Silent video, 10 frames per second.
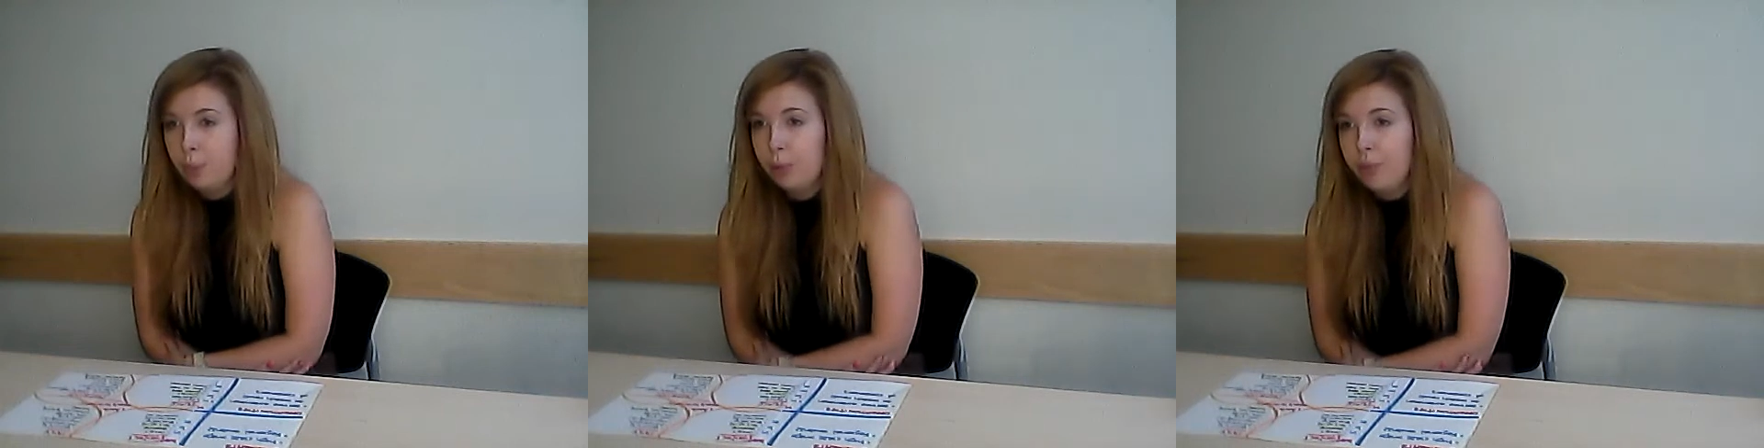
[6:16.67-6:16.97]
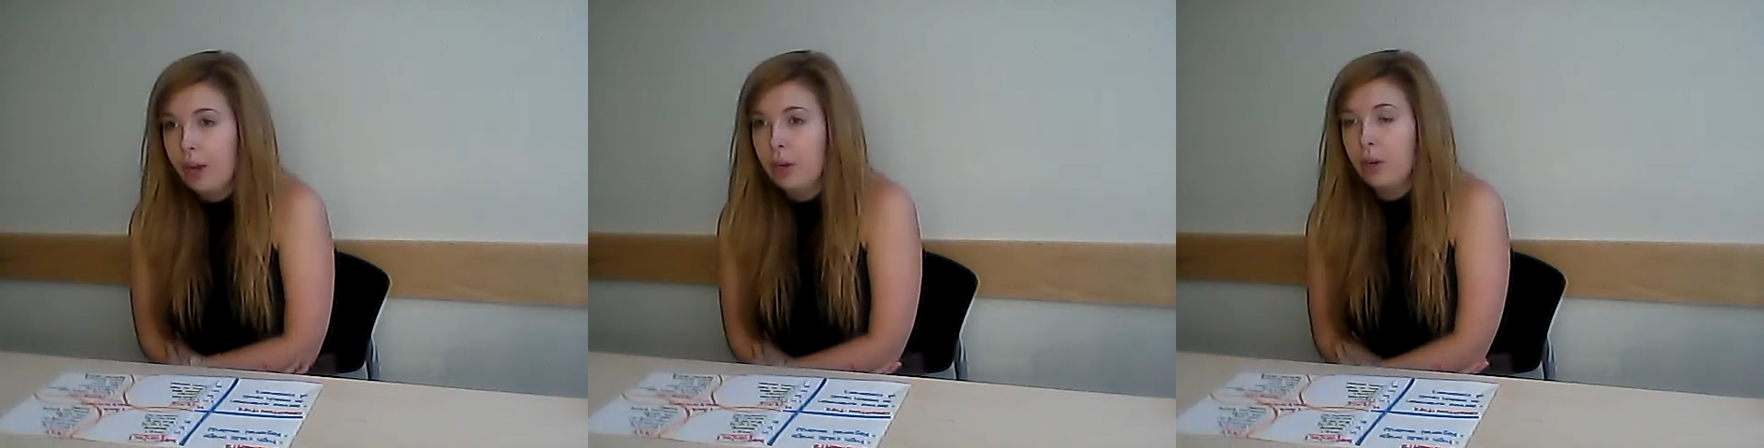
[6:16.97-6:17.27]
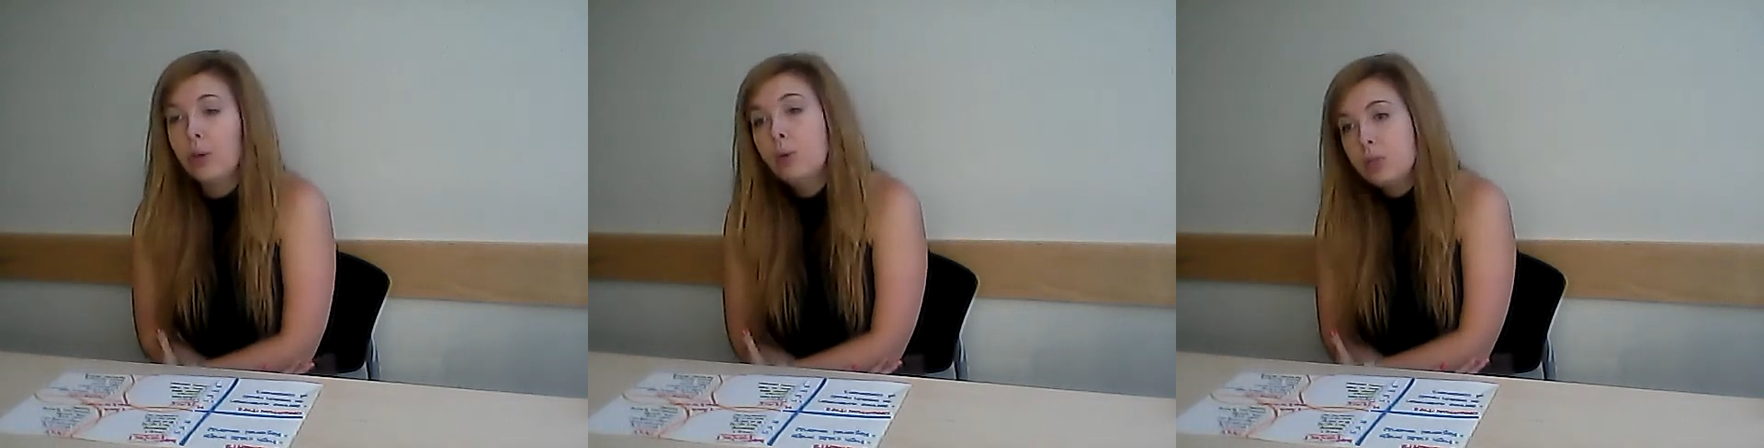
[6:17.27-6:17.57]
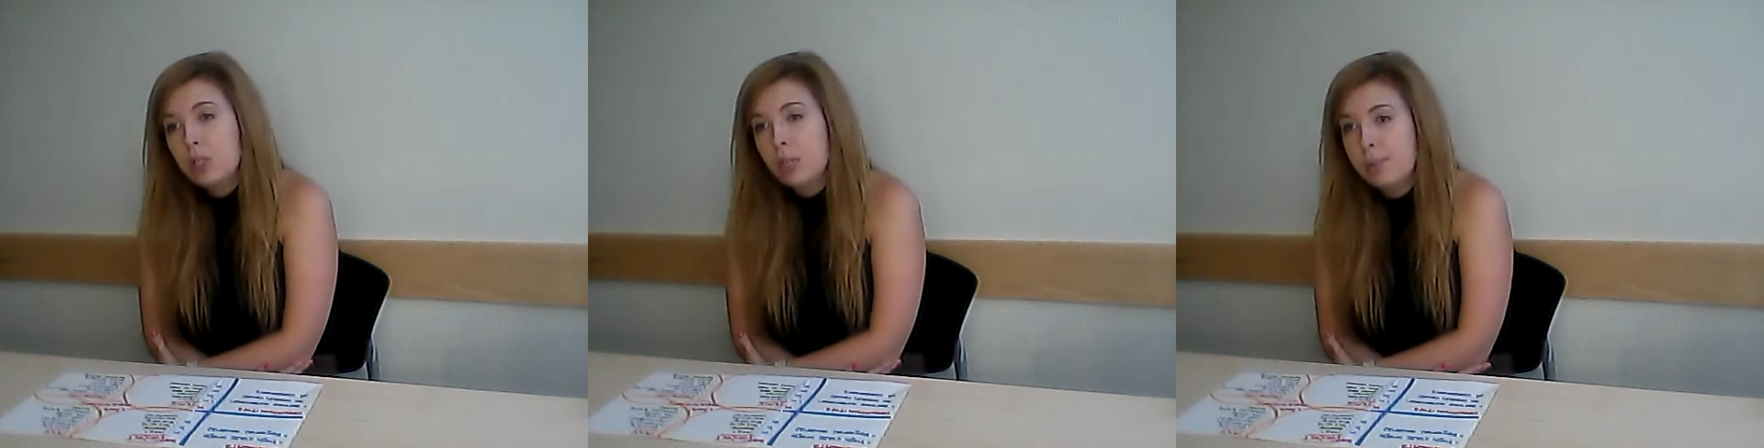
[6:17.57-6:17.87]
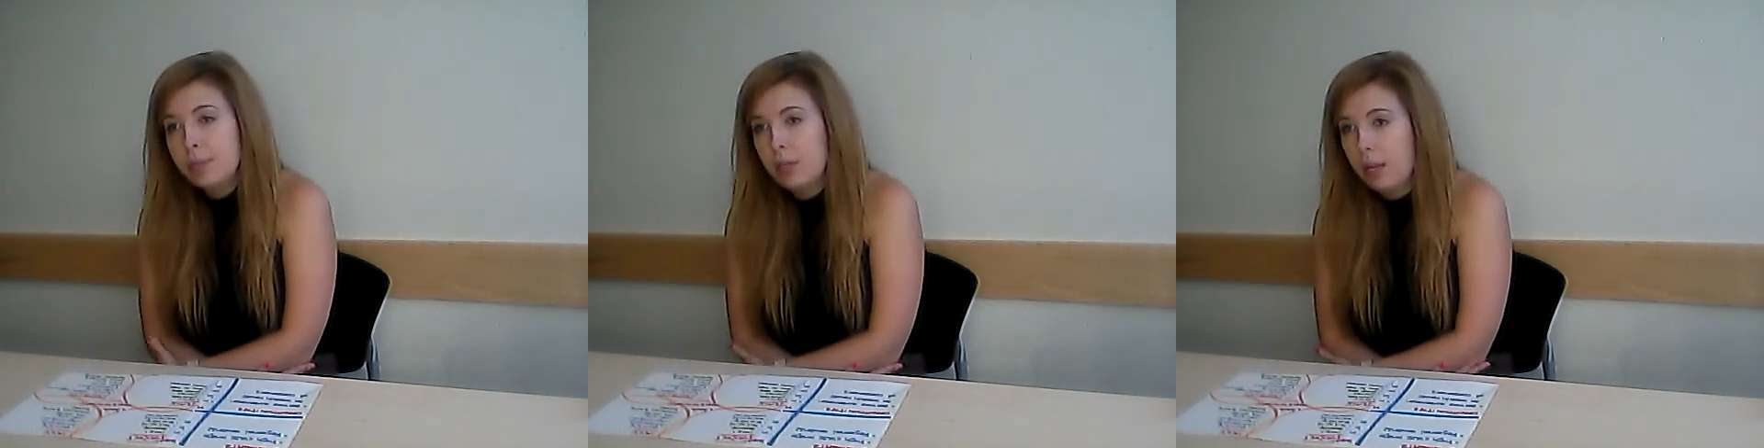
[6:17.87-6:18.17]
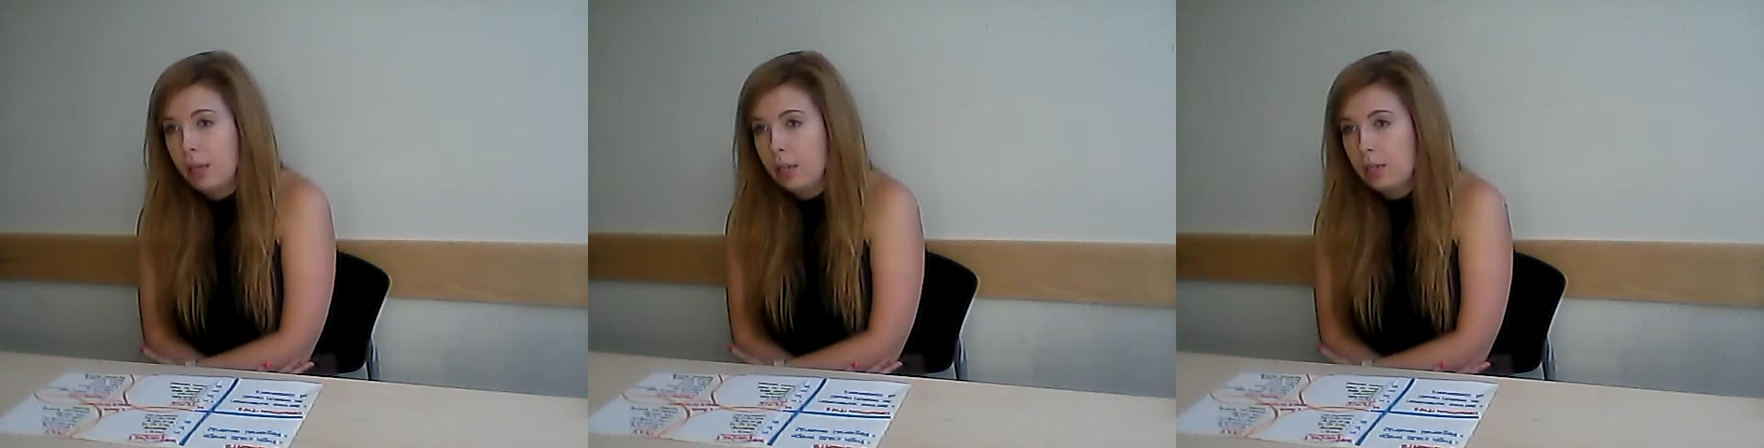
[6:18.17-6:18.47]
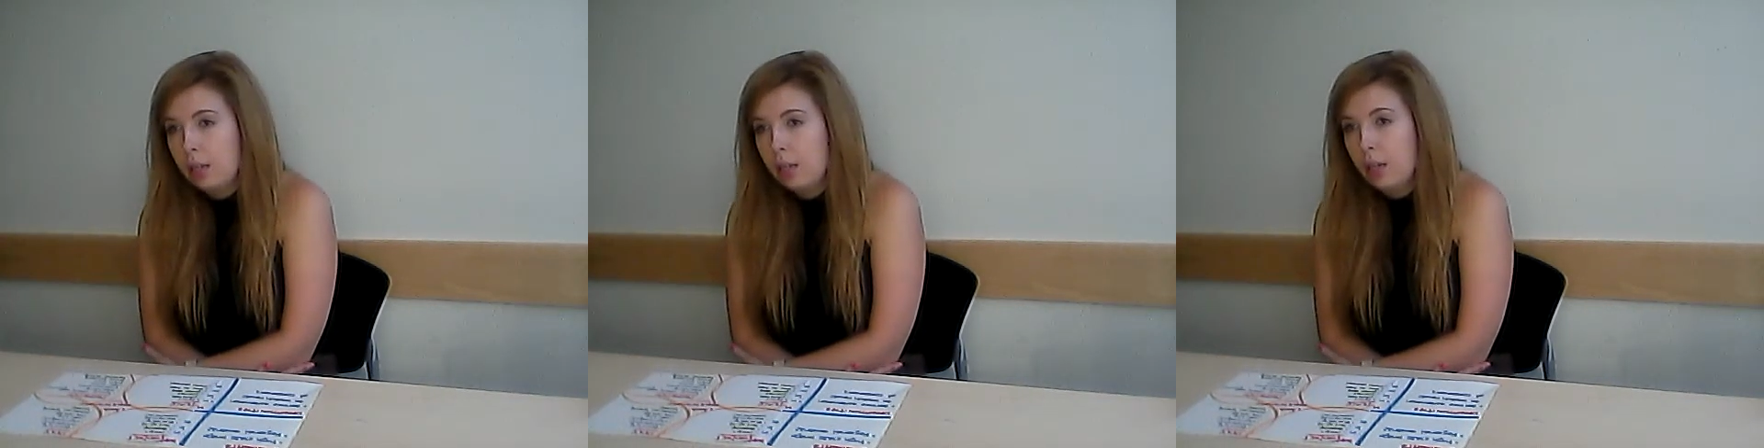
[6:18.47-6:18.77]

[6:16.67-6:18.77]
provide our own tips, and